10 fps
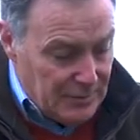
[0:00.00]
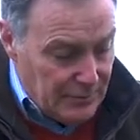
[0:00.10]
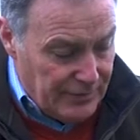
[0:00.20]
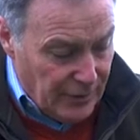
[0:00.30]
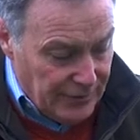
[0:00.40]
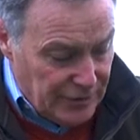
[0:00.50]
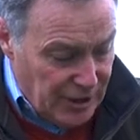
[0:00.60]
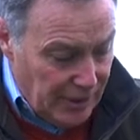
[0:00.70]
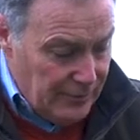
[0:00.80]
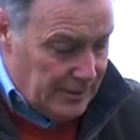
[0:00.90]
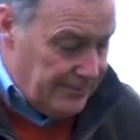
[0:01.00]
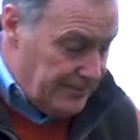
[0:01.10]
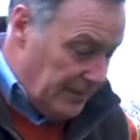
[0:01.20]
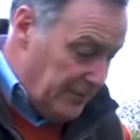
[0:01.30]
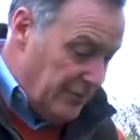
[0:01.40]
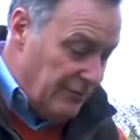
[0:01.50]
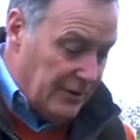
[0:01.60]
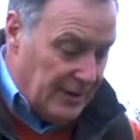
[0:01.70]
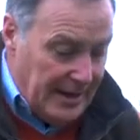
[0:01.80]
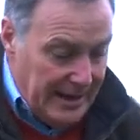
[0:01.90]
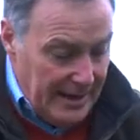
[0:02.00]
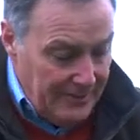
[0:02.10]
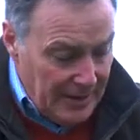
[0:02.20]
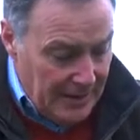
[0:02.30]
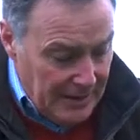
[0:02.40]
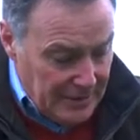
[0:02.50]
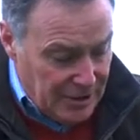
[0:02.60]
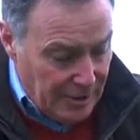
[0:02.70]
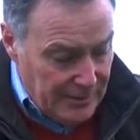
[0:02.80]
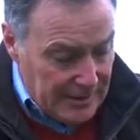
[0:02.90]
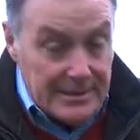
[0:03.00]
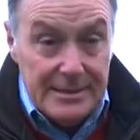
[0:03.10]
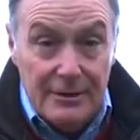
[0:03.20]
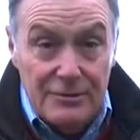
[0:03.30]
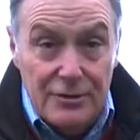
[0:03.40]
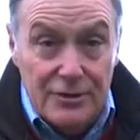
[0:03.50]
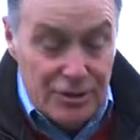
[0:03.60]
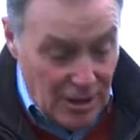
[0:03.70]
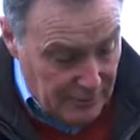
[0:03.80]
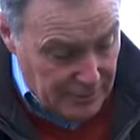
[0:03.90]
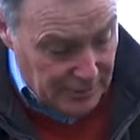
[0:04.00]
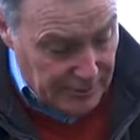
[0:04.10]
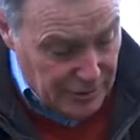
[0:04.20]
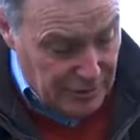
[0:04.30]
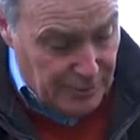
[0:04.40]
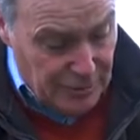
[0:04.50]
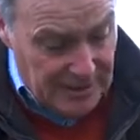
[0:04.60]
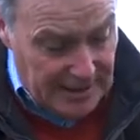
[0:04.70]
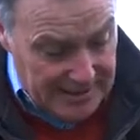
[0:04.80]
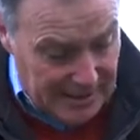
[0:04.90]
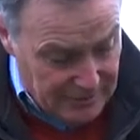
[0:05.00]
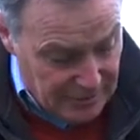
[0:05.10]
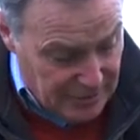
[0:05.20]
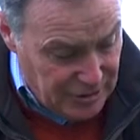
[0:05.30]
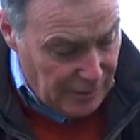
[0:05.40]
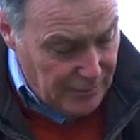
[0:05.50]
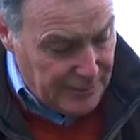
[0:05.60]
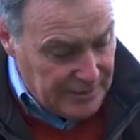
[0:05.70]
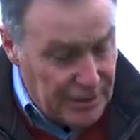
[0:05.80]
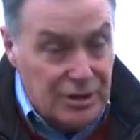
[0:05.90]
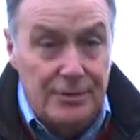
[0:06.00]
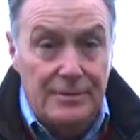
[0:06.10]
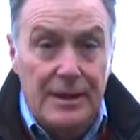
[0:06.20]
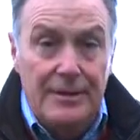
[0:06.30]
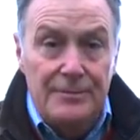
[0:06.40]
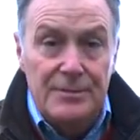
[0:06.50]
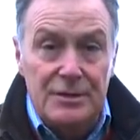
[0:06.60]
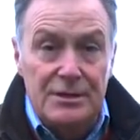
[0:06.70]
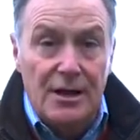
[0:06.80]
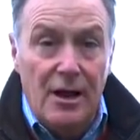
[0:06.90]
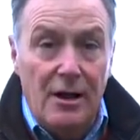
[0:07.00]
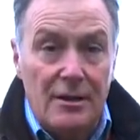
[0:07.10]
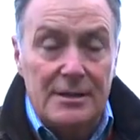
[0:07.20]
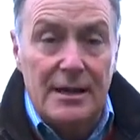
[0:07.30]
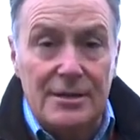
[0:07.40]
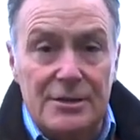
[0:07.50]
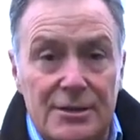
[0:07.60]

We've got the choke and the throttle here. Choke, it tells you the choke, so we just push that down to the choke position to start, and as